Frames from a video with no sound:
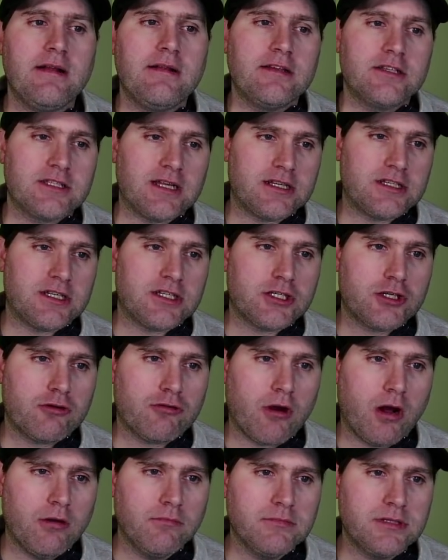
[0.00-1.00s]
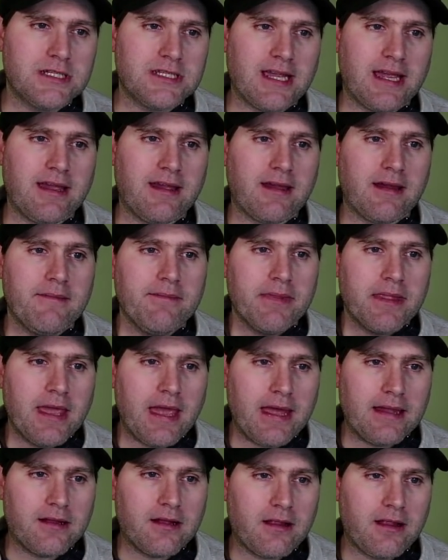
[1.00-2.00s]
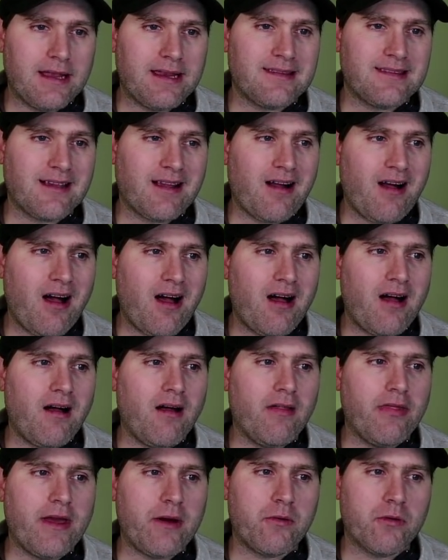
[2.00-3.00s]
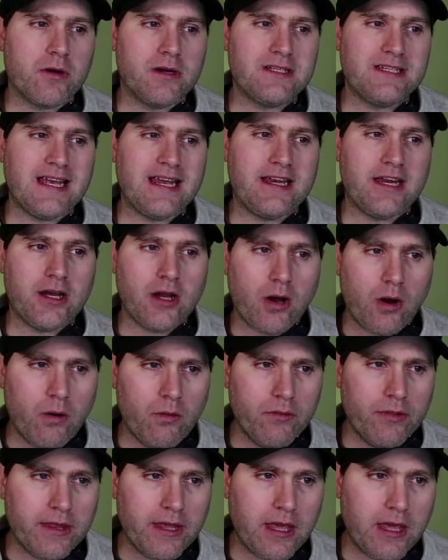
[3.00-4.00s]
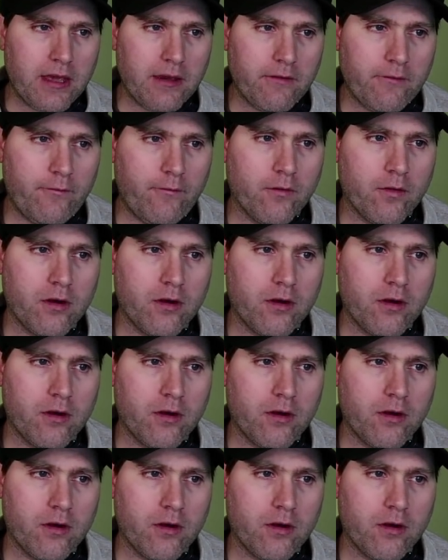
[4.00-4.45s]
such as Chrome Sync and Click to Call that were intended only for